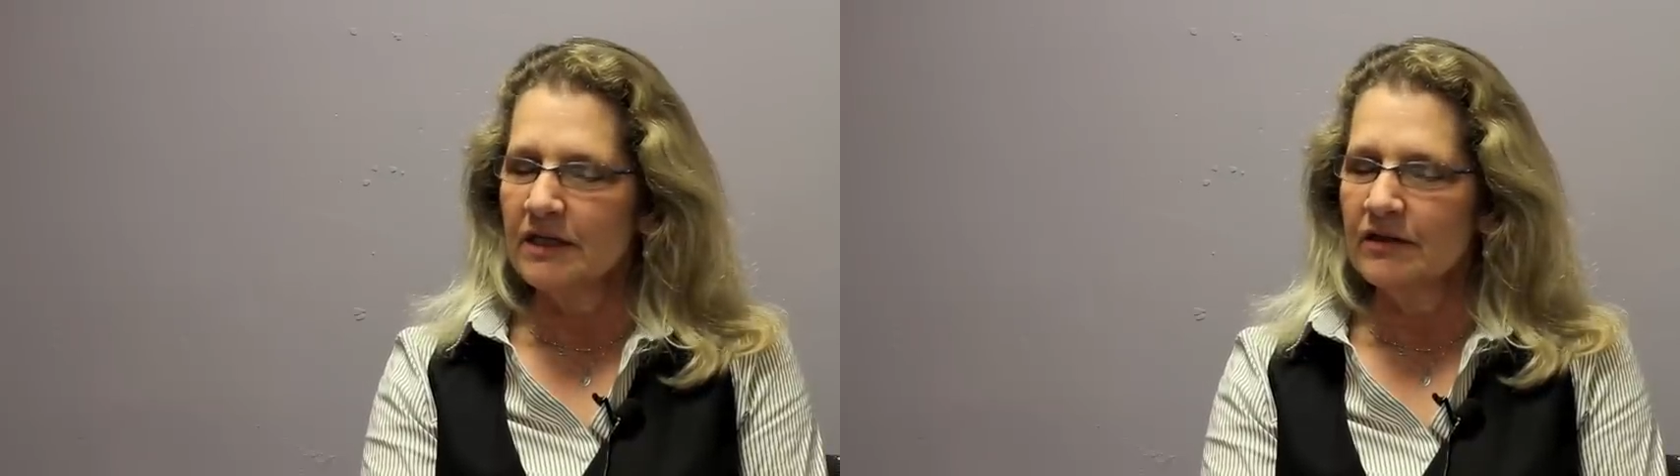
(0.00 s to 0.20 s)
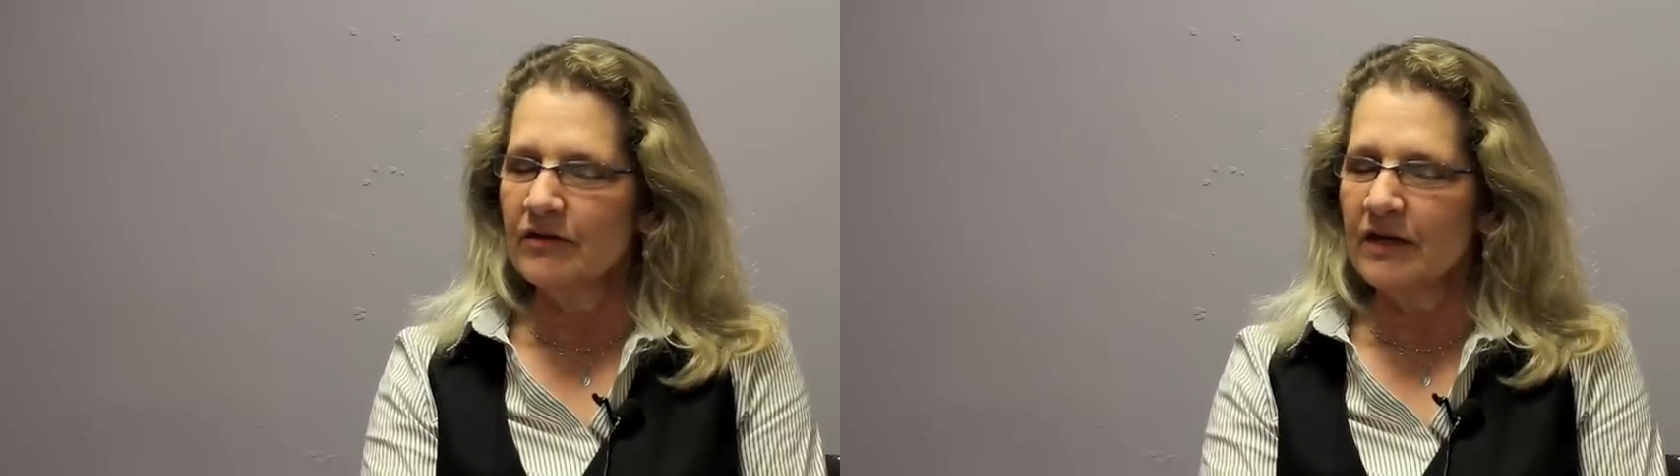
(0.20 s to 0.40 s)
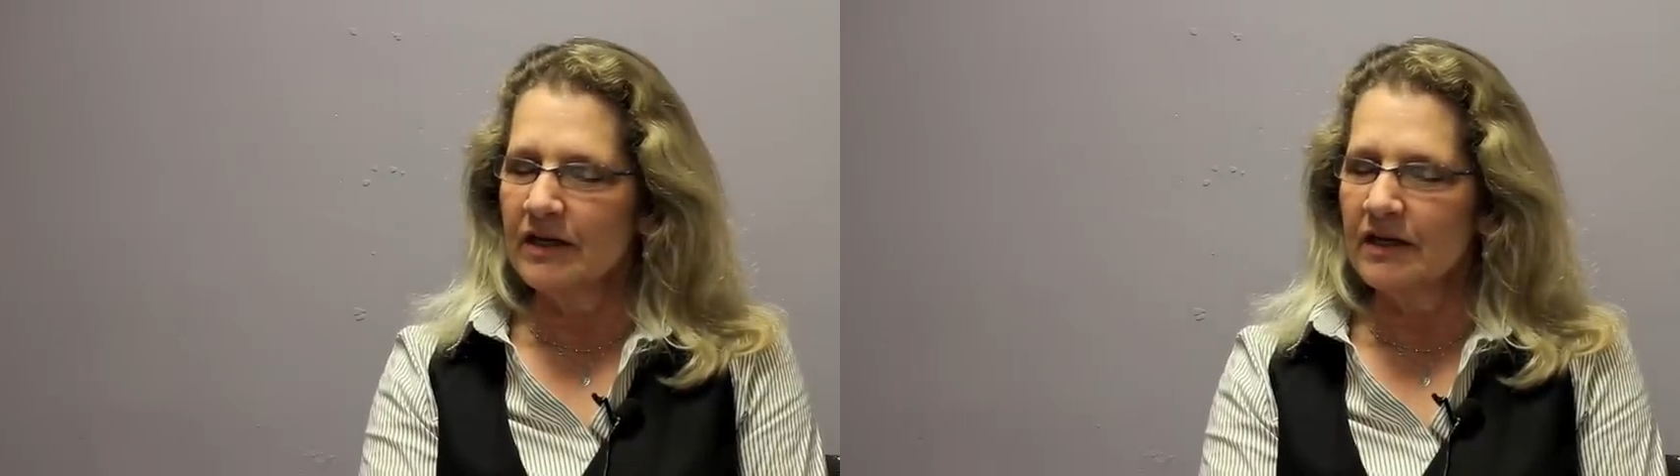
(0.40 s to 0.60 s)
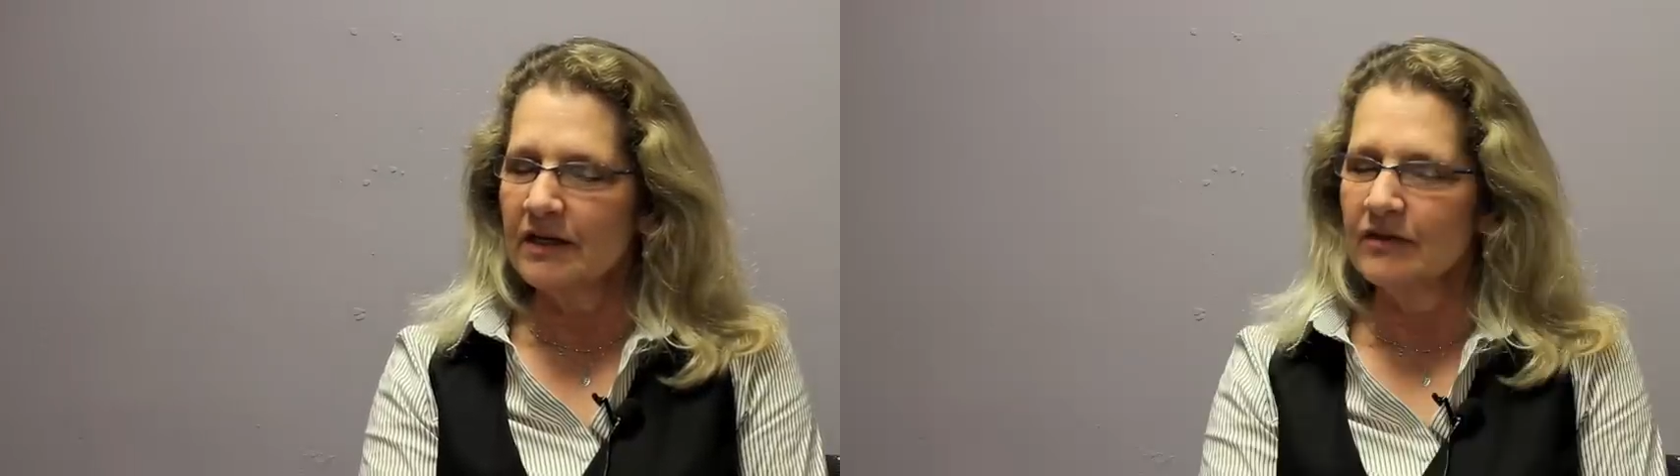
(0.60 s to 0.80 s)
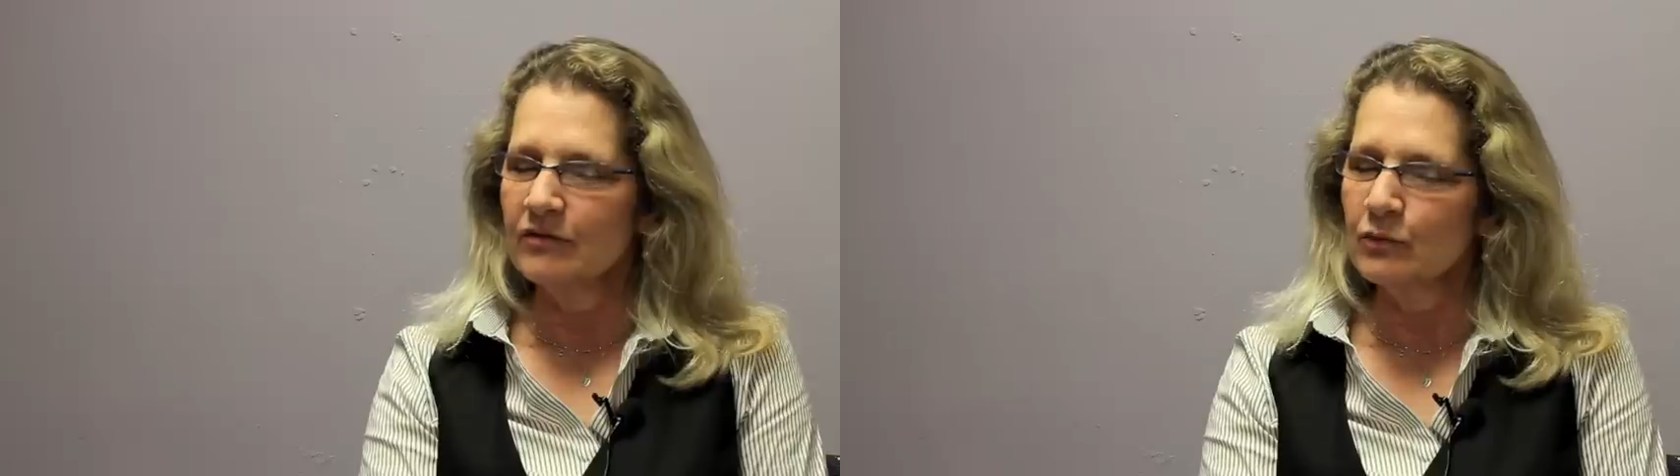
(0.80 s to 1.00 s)

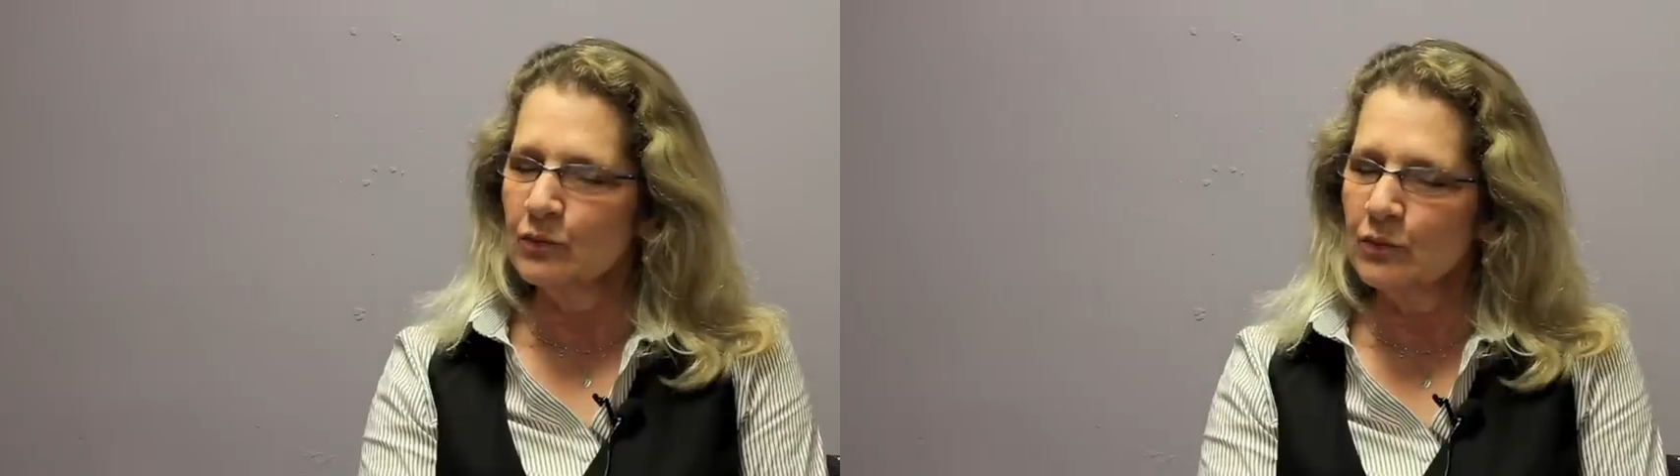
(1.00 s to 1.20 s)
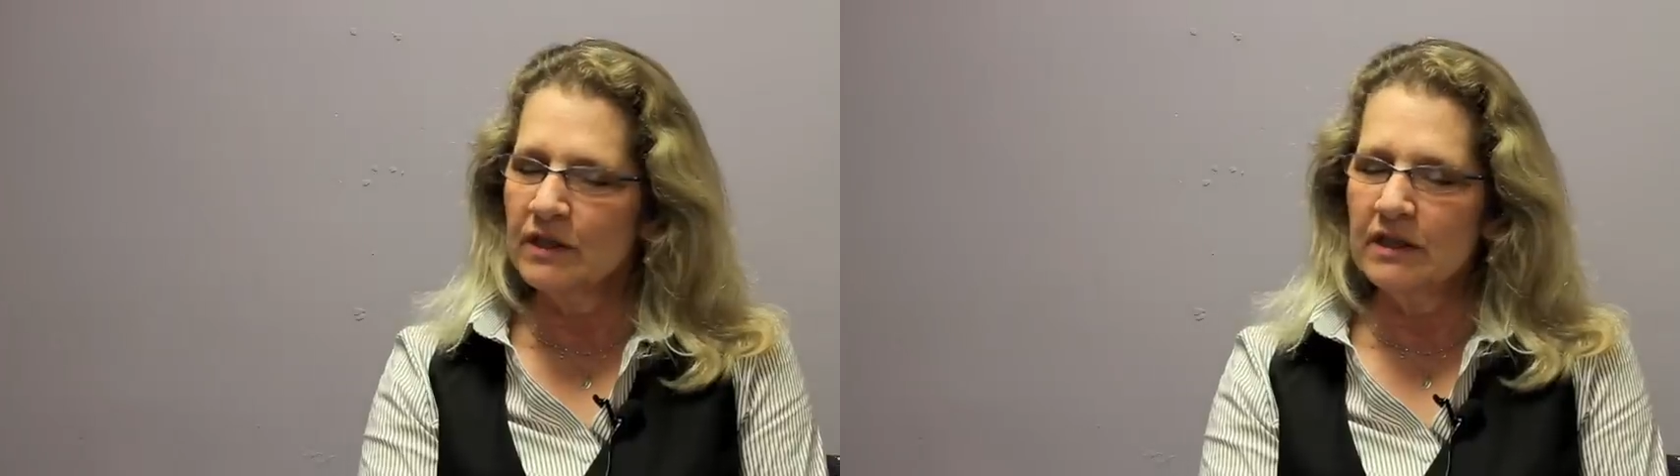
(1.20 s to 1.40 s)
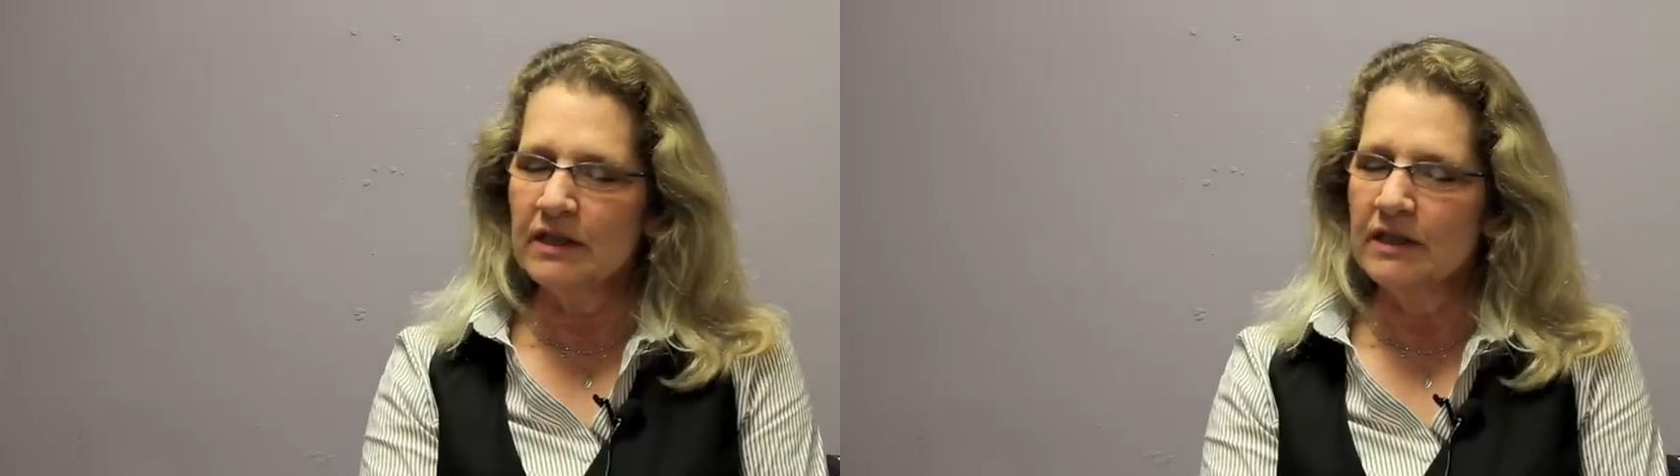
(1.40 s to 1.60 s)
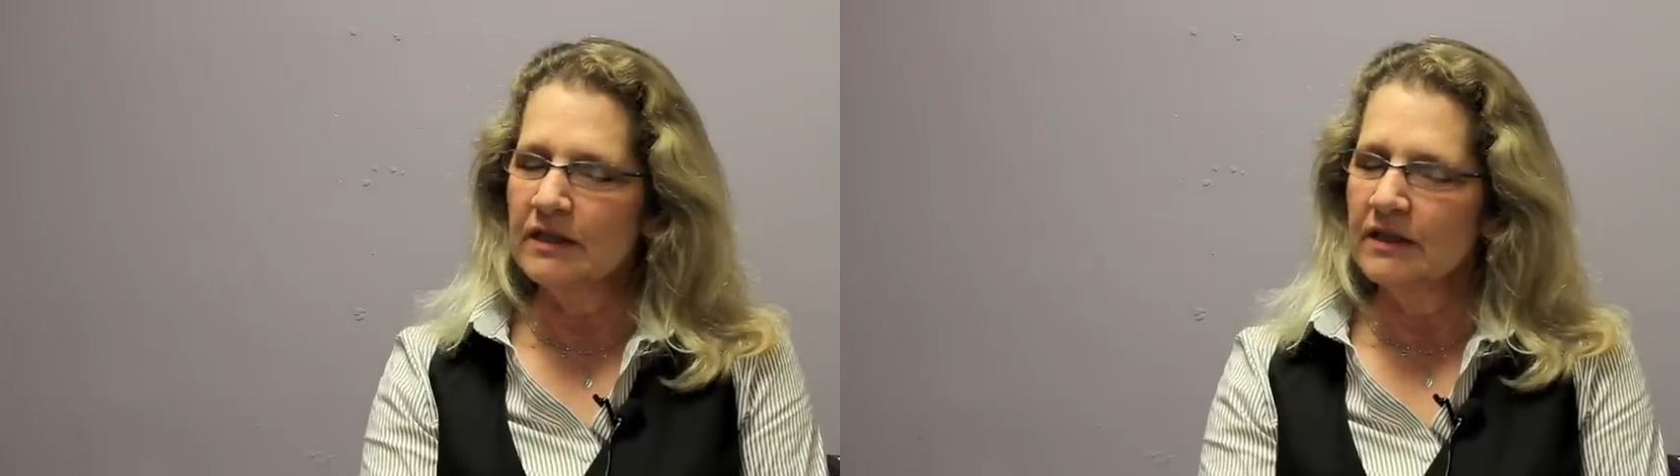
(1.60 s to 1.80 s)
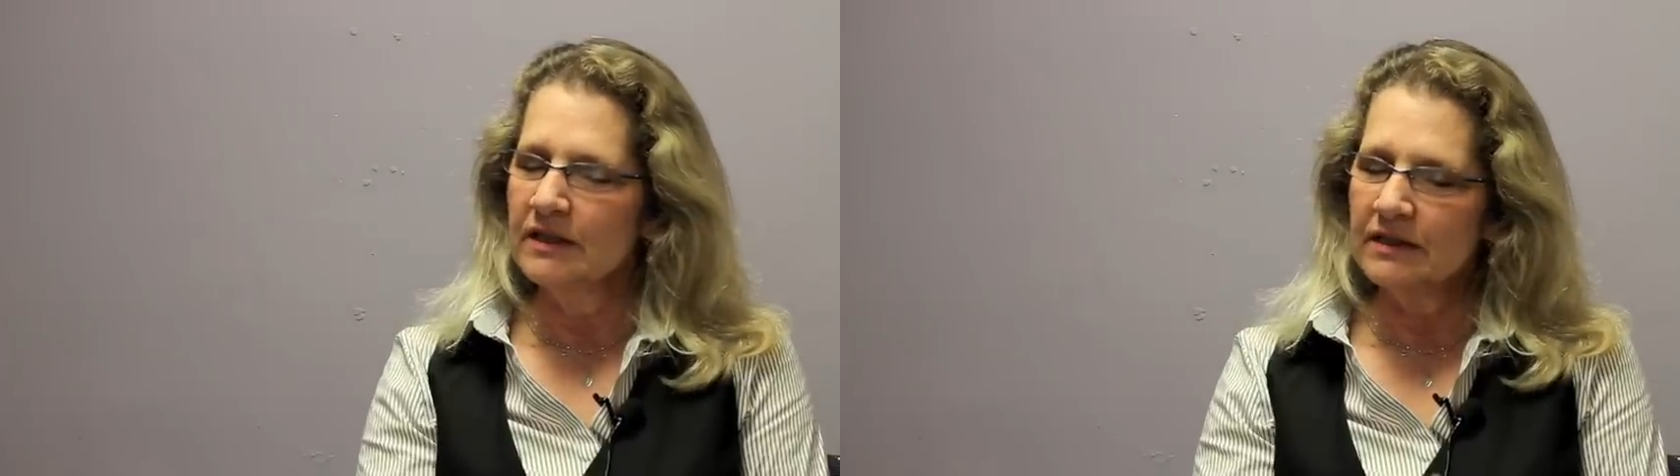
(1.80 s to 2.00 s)
is really